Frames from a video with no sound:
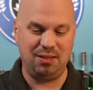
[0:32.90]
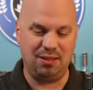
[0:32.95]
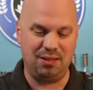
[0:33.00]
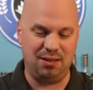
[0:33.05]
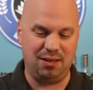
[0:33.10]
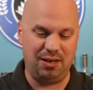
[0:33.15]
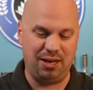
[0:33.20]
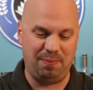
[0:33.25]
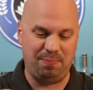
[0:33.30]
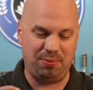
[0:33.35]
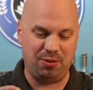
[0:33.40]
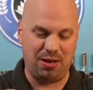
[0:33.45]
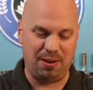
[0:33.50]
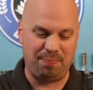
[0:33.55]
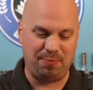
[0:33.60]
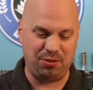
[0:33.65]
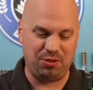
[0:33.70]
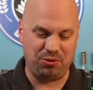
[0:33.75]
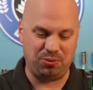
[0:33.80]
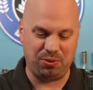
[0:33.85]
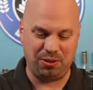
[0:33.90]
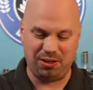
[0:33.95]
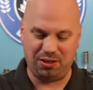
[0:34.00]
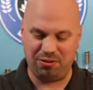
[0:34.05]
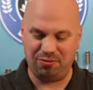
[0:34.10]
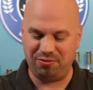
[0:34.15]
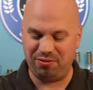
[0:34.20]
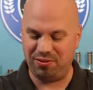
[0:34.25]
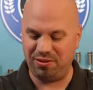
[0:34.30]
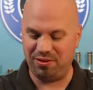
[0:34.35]
All right, Proper
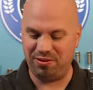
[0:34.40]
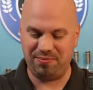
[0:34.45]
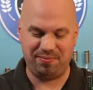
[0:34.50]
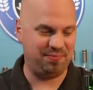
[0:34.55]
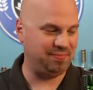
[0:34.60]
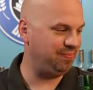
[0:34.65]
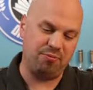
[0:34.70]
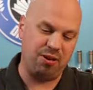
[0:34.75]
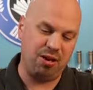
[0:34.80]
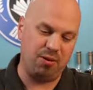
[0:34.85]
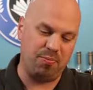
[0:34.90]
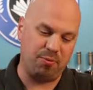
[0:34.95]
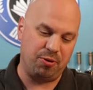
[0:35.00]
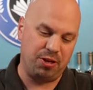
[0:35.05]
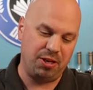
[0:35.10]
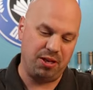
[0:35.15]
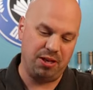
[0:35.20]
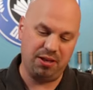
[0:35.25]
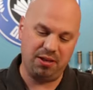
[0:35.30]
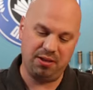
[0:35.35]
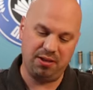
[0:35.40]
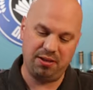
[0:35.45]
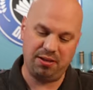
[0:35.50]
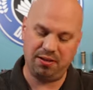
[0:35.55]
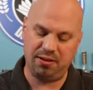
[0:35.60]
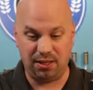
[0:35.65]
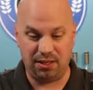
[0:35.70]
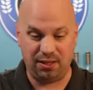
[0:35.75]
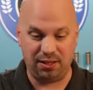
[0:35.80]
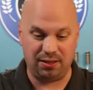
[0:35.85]
12, Rare Breed,
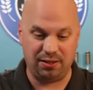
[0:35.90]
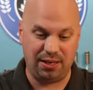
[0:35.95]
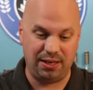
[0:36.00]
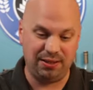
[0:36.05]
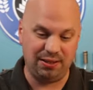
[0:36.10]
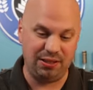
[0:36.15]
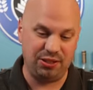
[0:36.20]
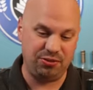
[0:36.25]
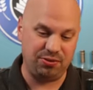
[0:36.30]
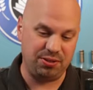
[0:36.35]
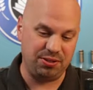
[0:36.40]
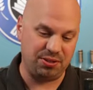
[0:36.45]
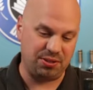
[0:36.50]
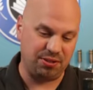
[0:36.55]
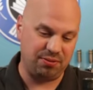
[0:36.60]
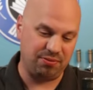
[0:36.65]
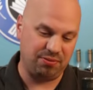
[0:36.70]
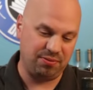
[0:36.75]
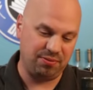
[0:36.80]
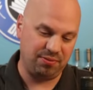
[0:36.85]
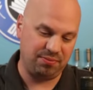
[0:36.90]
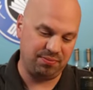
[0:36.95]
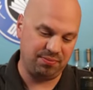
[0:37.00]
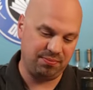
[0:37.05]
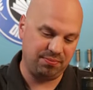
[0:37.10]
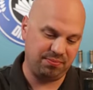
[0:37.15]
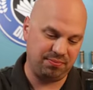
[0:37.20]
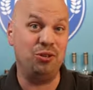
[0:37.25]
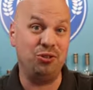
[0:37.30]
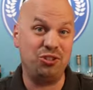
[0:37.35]
and the Kleinleash Reserve.
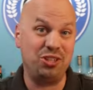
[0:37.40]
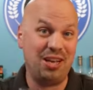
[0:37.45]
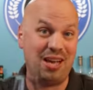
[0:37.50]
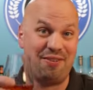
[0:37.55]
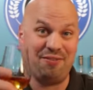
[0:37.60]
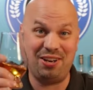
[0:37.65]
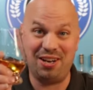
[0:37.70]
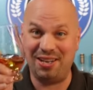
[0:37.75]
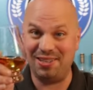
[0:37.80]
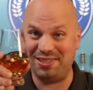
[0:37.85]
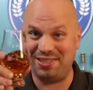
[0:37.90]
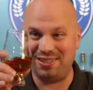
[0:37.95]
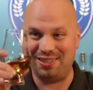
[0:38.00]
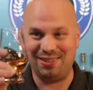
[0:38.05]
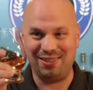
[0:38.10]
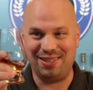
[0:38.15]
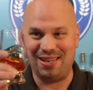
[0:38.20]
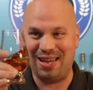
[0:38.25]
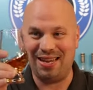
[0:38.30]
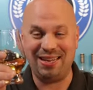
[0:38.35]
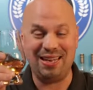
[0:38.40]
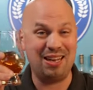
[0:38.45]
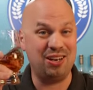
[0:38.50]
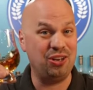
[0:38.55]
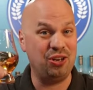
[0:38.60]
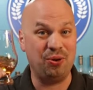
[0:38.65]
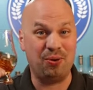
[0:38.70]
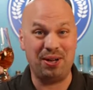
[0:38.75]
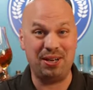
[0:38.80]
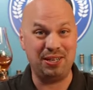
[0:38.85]
Usually I have an idea. I got
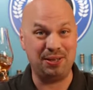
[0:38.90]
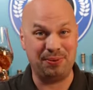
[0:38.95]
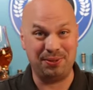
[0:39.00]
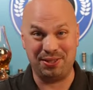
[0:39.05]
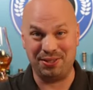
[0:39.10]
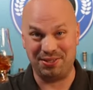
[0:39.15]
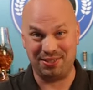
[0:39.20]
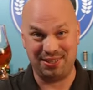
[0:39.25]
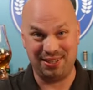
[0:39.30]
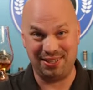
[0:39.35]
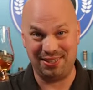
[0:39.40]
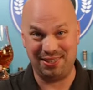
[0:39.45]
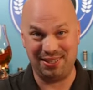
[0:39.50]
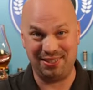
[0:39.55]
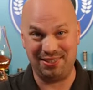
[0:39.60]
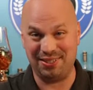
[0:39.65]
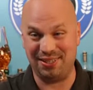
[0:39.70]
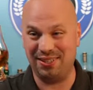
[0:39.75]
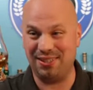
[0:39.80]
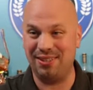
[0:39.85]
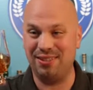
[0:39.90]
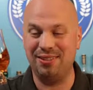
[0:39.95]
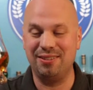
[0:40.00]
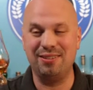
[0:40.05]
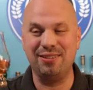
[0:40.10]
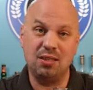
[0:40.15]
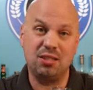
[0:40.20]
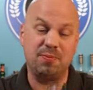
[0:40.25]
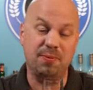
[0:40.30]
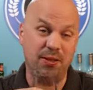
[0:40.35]
no idea what this is gonna taste like.
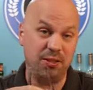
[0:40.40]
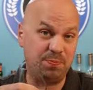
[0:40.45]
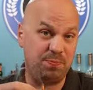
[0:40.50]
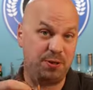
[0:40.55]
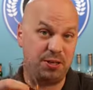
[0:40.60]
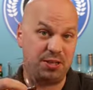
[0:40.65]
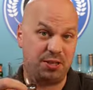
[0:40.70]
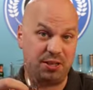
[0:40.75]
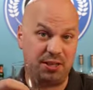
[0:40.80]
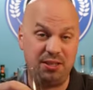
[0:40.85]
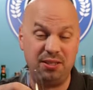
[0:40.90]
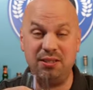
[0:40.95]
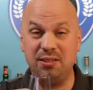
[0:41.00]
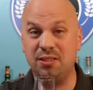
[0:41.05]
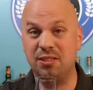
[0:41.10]
Smells pretty good.